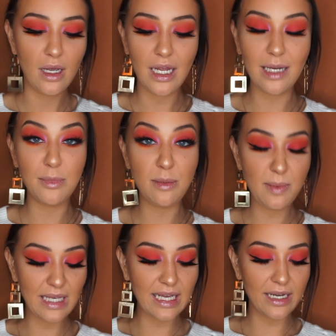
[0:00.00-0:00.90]
and I'm going to
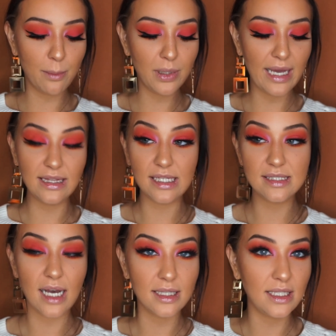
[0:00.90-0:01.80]
begin applying this
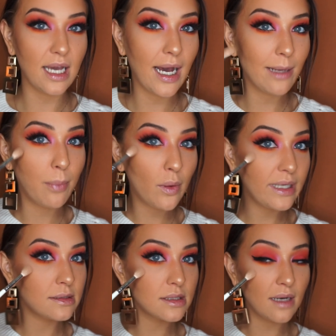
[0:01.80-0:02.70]
on the high
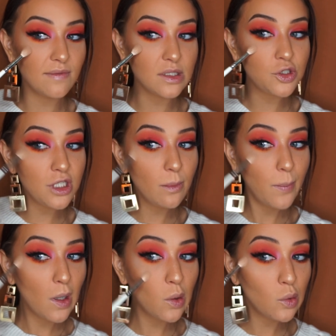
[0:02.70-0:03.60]
points of the
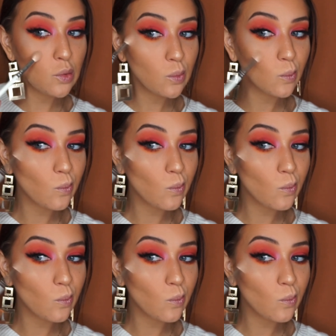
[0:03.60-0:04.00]
cheekbone.